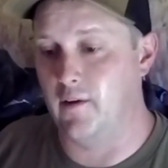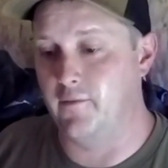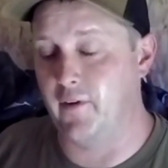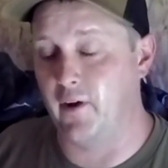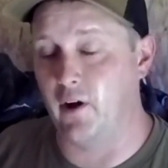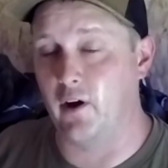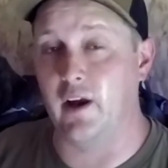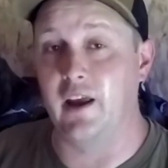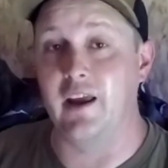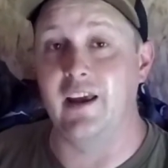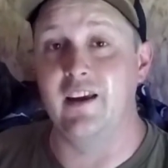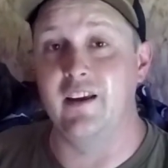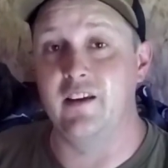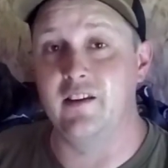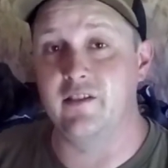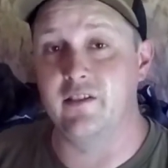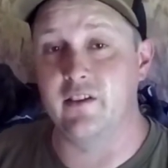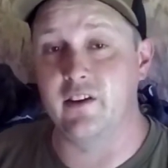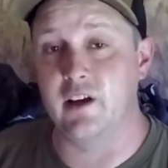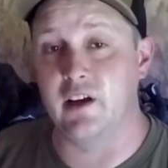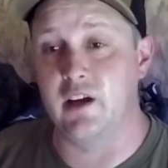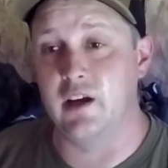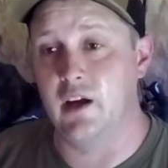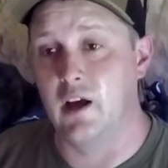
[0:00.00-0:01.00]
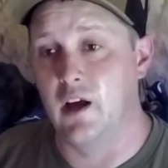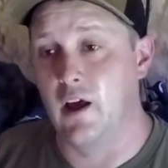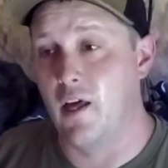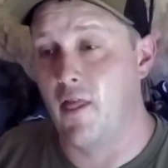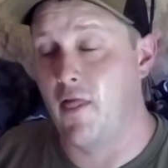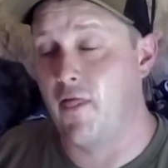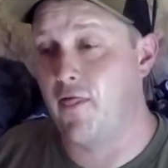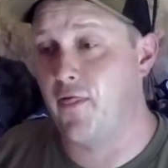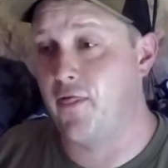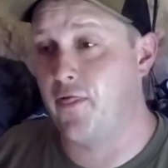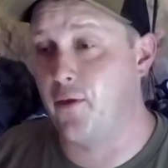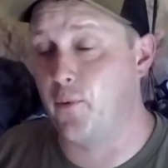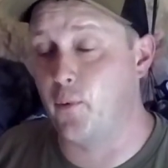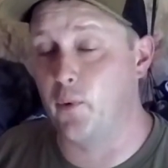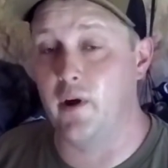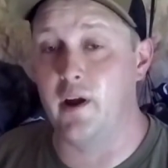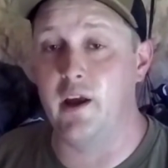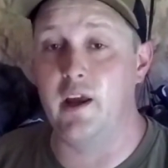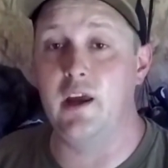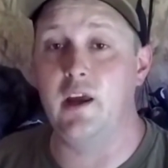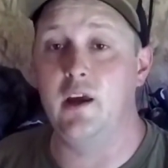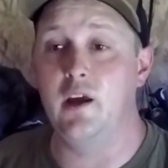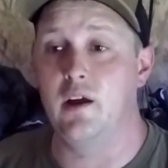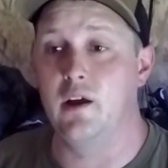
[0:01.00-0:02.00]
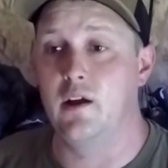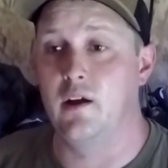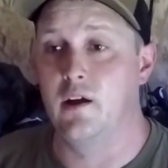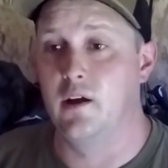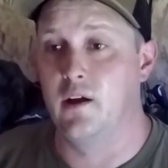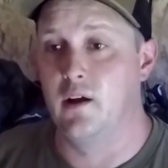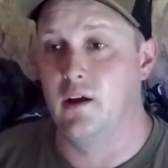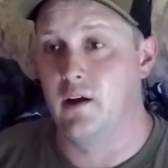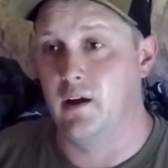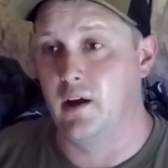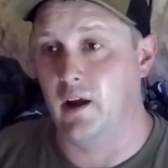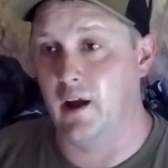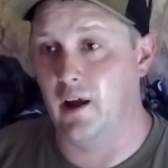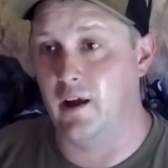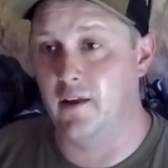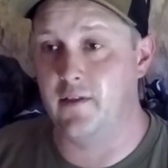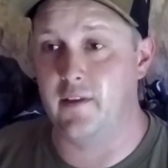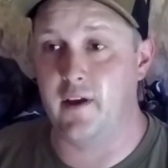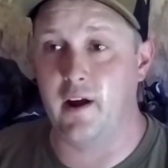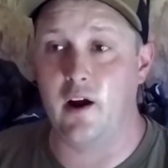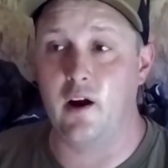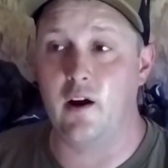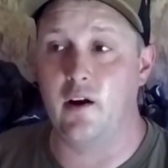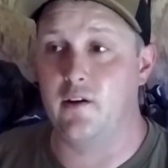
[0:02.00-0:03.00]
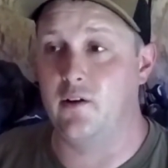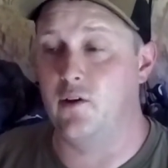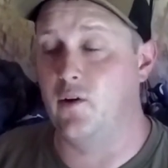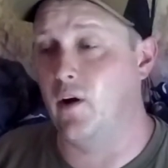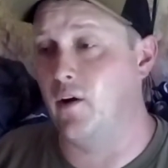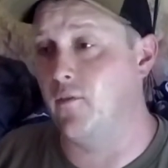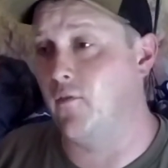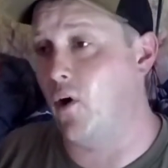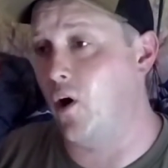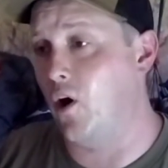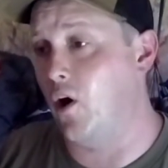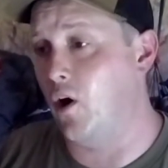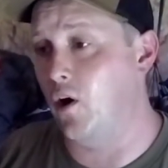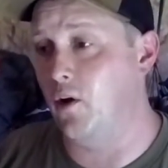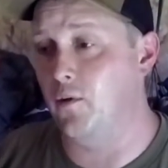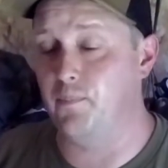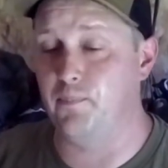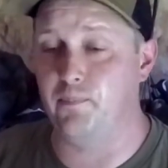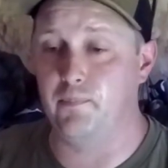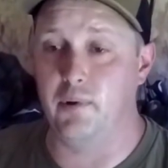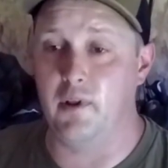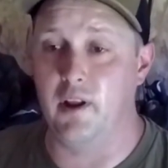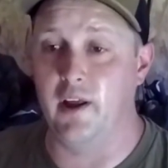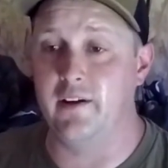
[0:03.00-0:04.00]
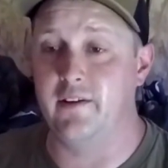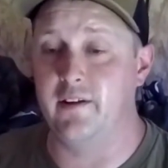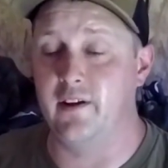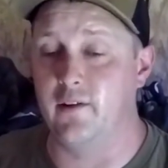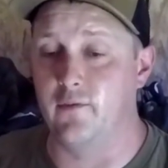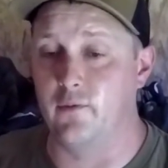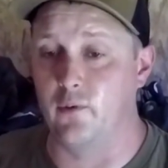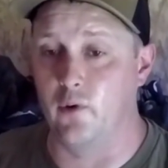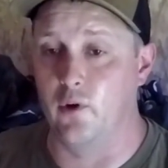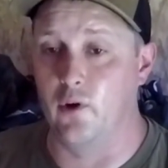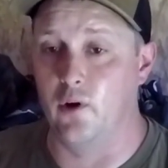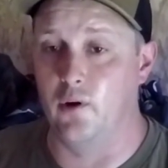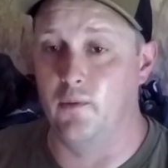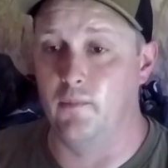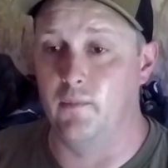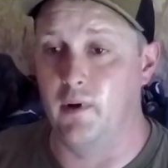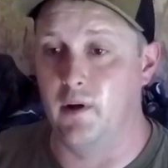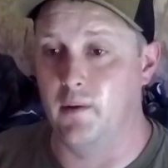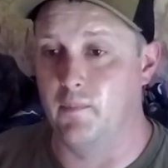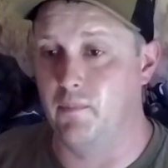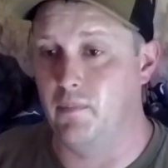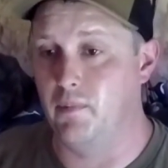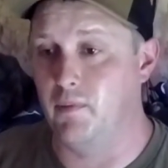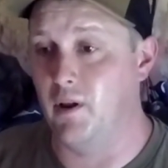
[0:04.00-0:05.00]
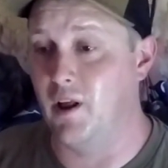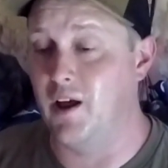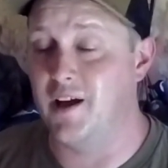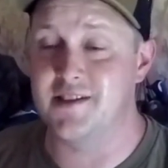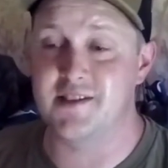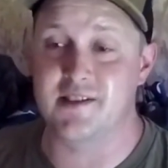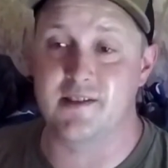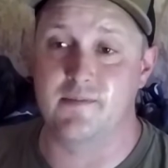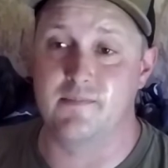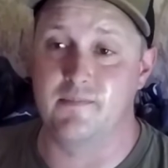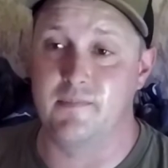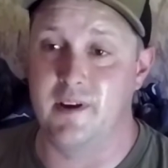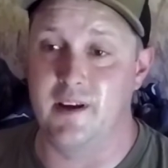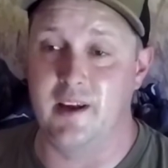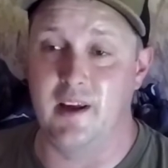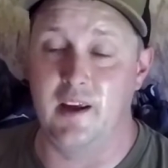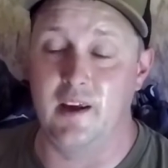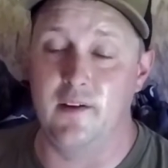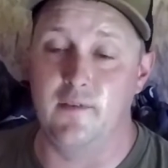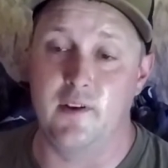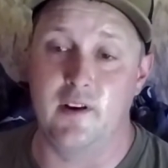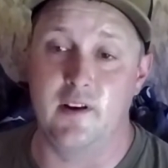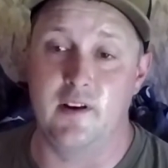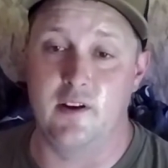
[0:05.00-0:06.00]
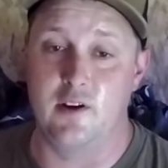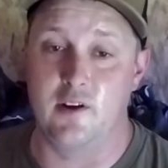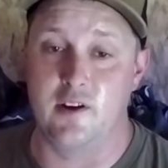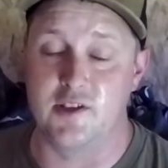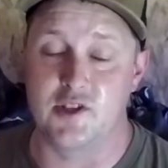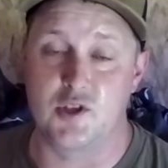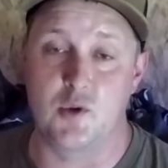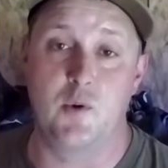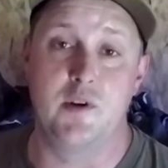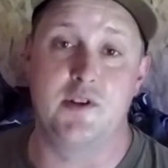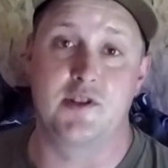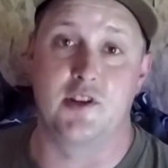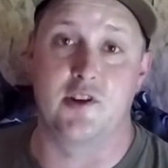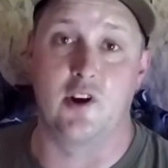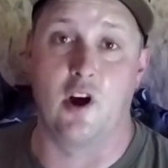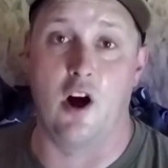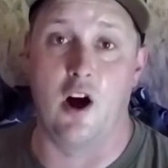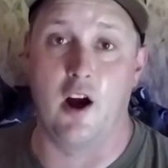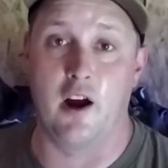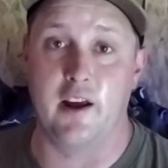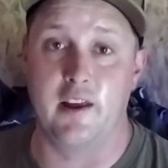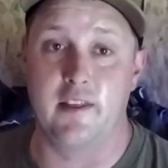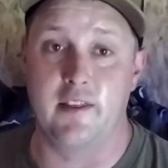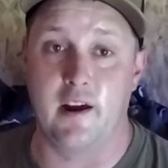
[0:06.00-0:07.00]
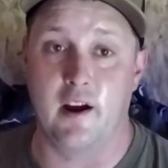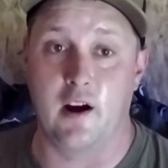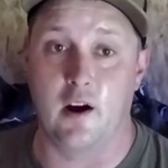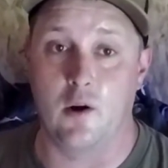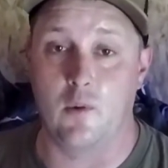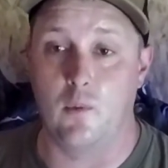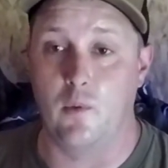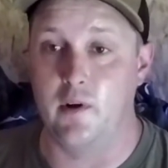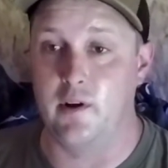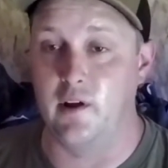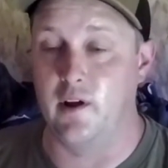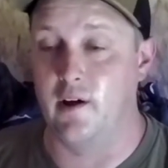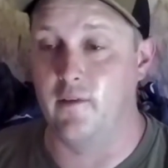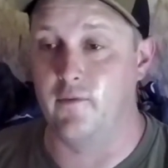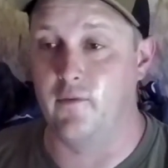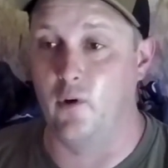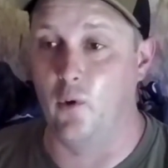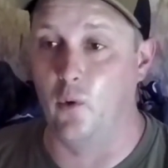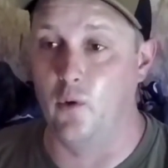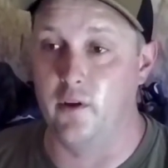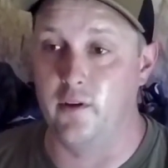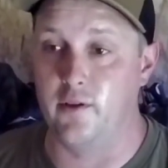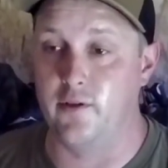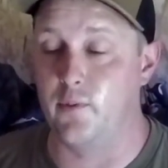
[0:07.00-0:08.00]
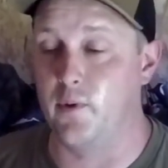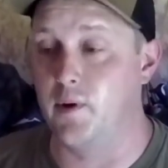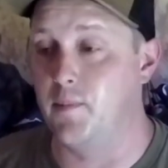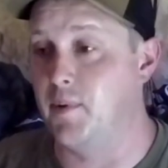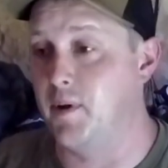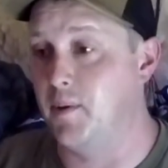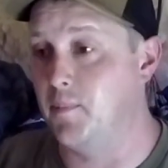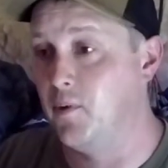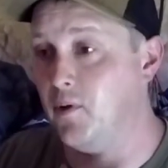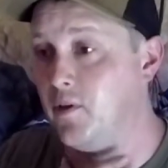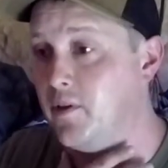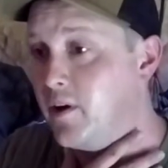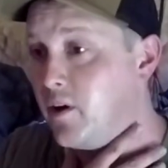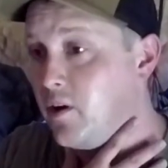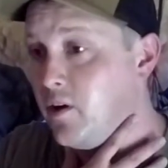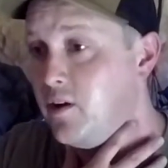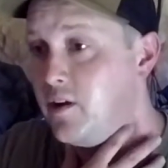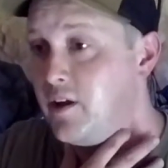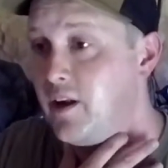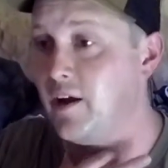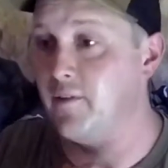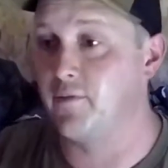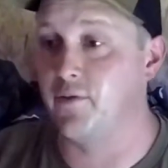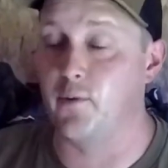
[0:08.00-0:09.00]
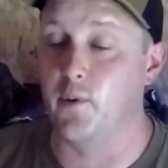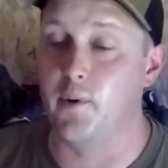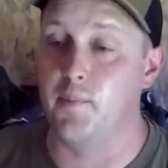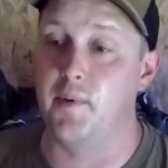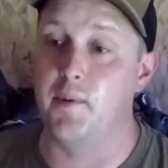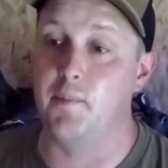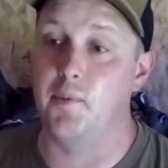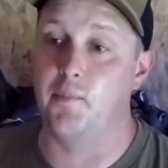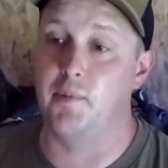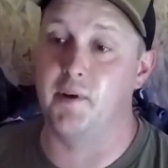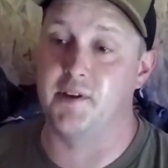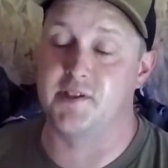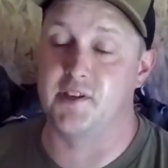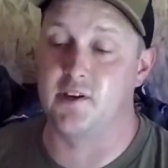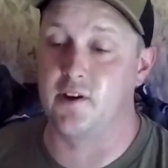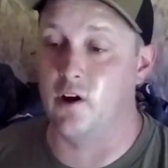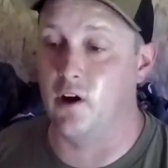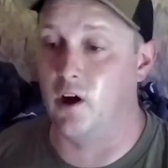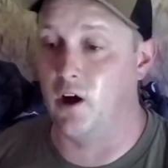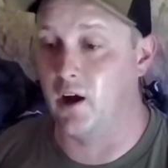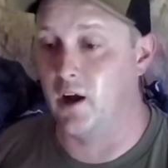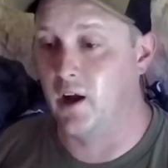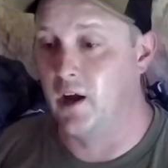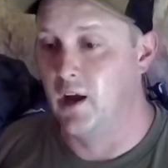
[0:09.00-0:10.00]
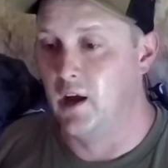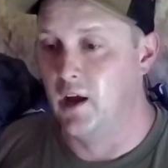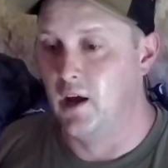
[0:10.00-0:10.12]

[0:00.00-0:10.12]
very easily. 3 in there, you have plenty of room, plus even you can squeeze a dog in there. When you have only 3 people in there, you can have 3 people plus a dog.